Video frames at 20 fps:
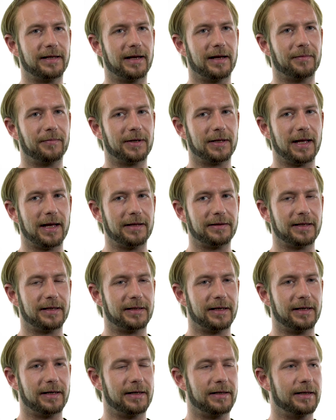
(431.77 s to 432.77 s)
I'm glad
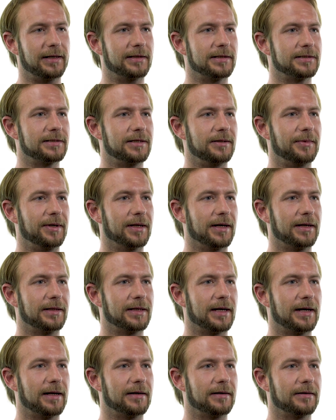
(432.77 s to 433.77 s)
that they didn't get to see me like
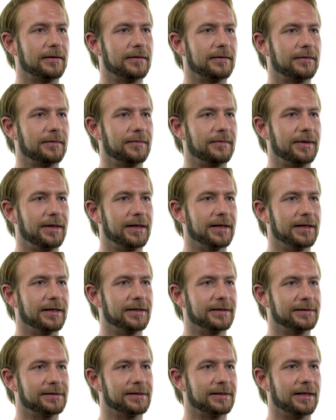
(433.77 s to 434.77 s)
that
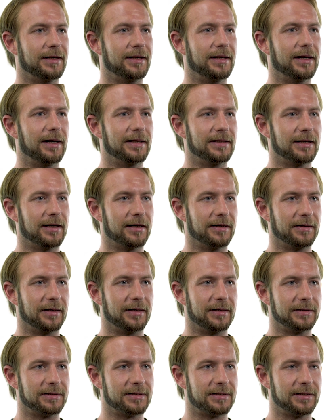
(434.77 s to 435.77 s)
because uh,
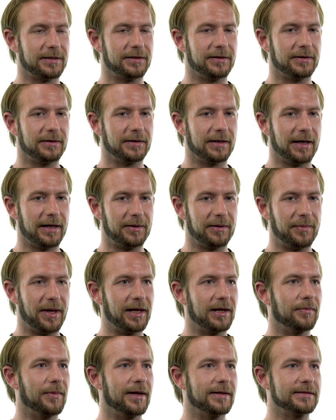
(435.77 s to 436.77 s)
yeah, it's still I had to
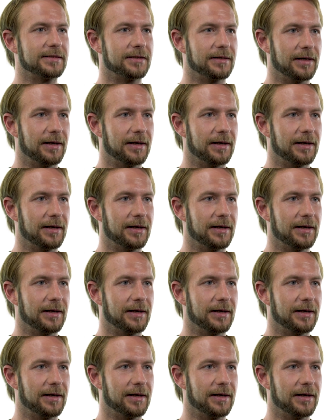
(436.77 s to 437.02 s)
make amends to